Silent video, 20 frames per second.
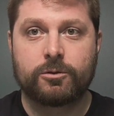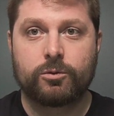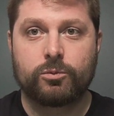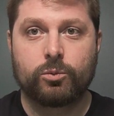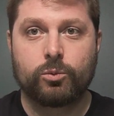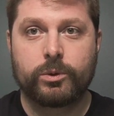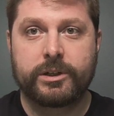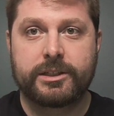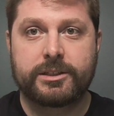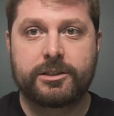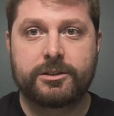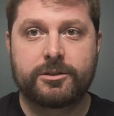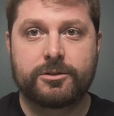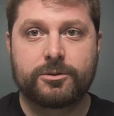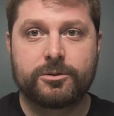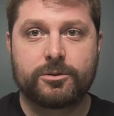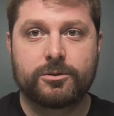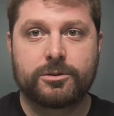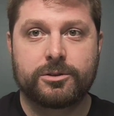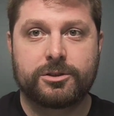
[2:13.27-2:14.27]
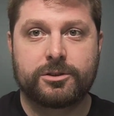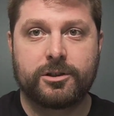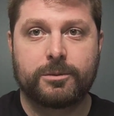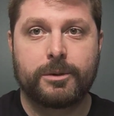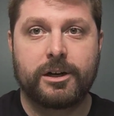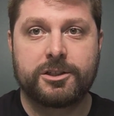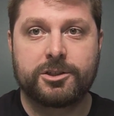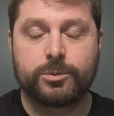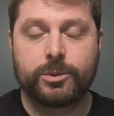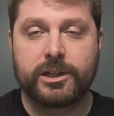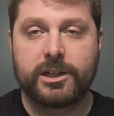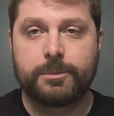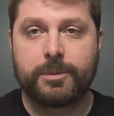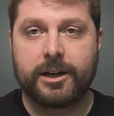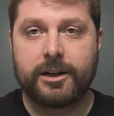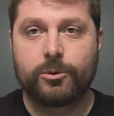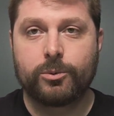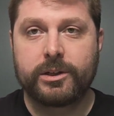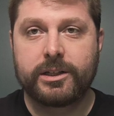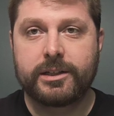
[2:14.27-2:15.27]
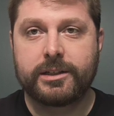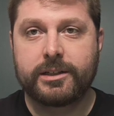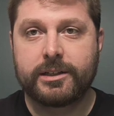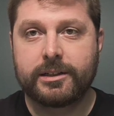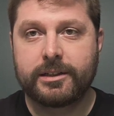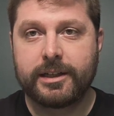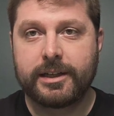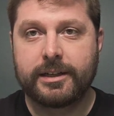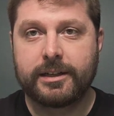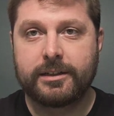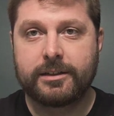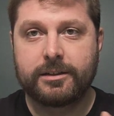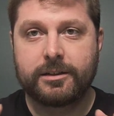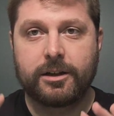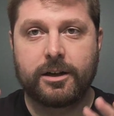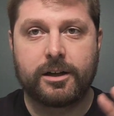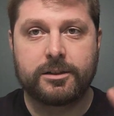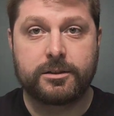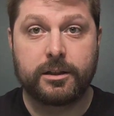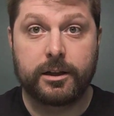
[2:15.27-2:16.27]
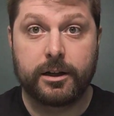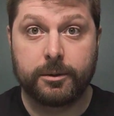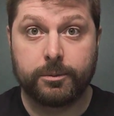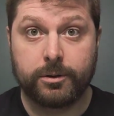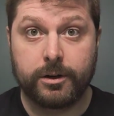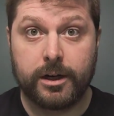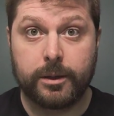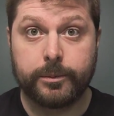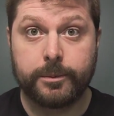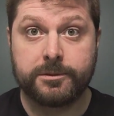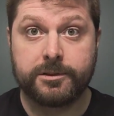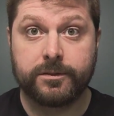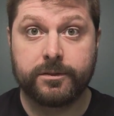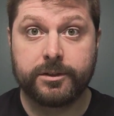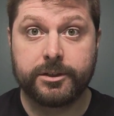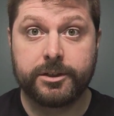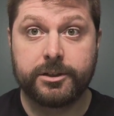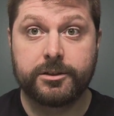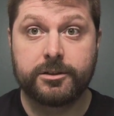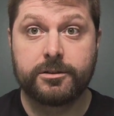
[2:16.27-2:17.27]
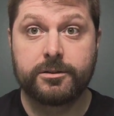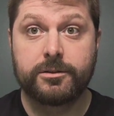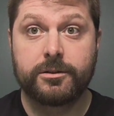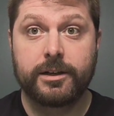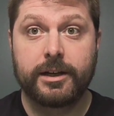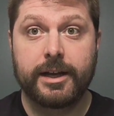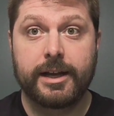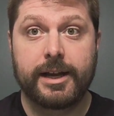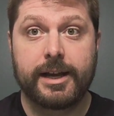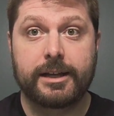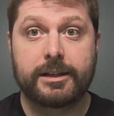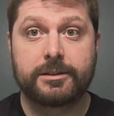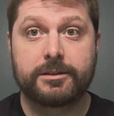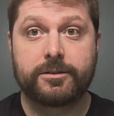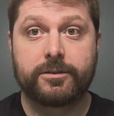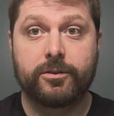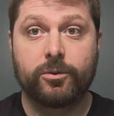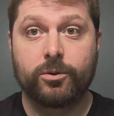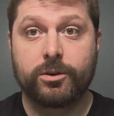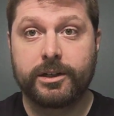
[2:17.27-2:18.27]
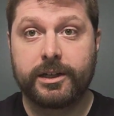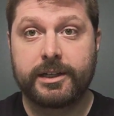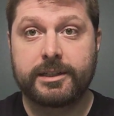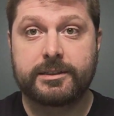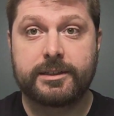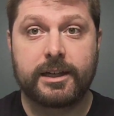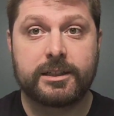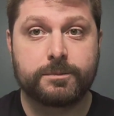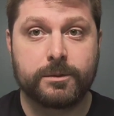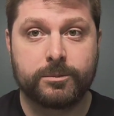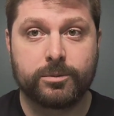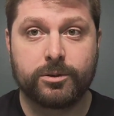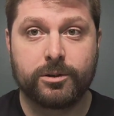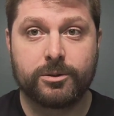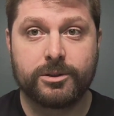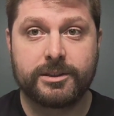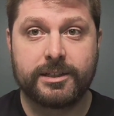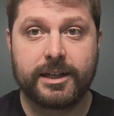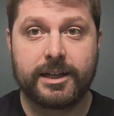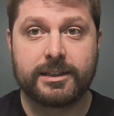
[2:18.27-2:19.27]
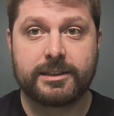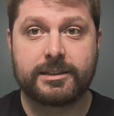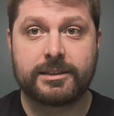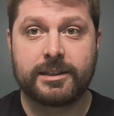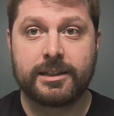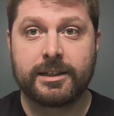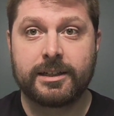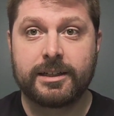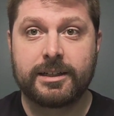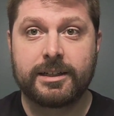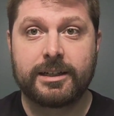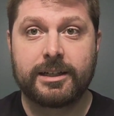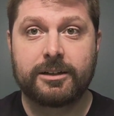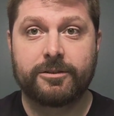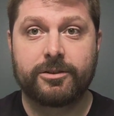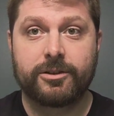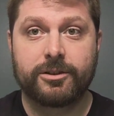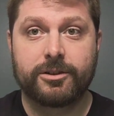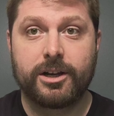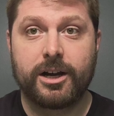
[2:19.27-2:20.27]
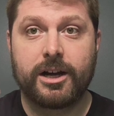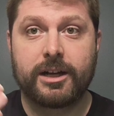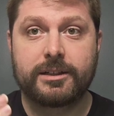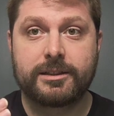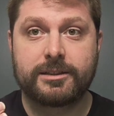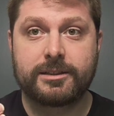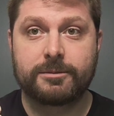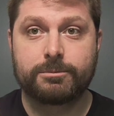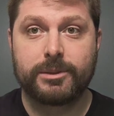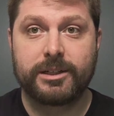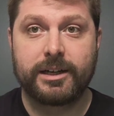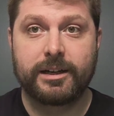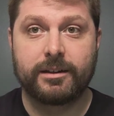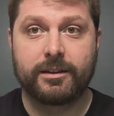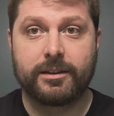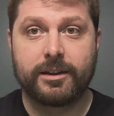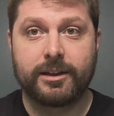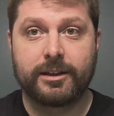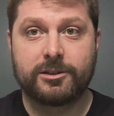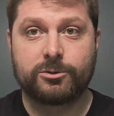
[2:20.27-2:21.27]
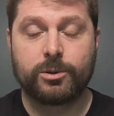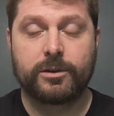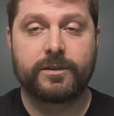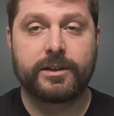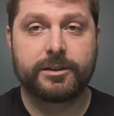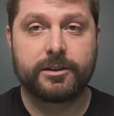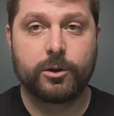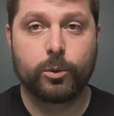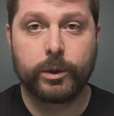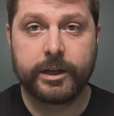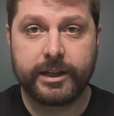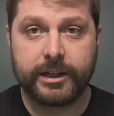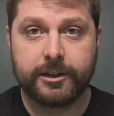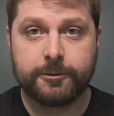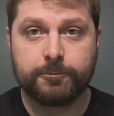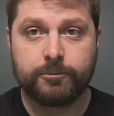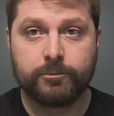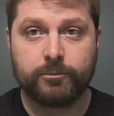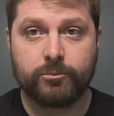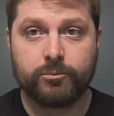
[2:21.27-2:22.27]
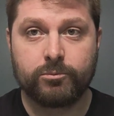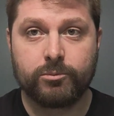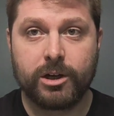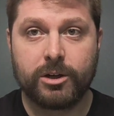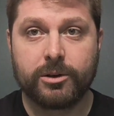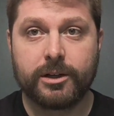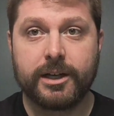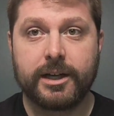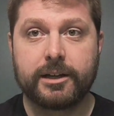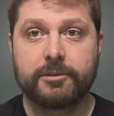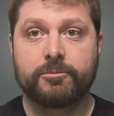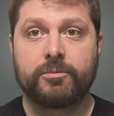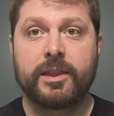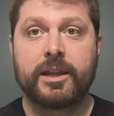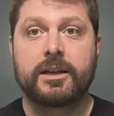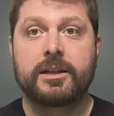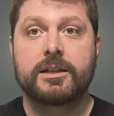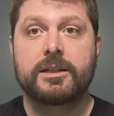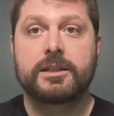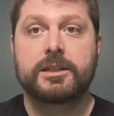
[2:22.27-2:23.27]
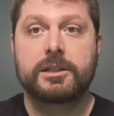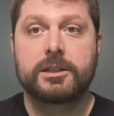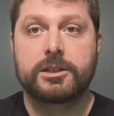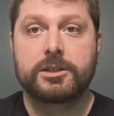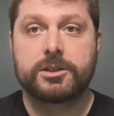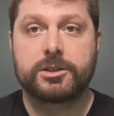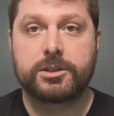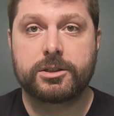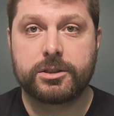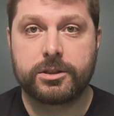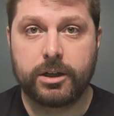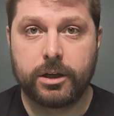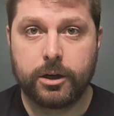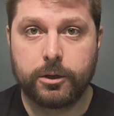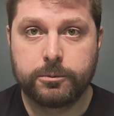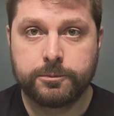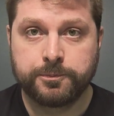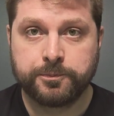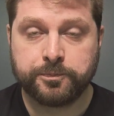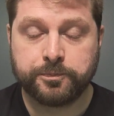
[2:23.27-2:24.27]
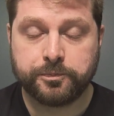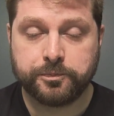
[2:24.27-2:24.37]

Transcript: we do so much week by week, it can cause a lot of problems for you and for the assessment process if you're not submitting things within the week, okay? So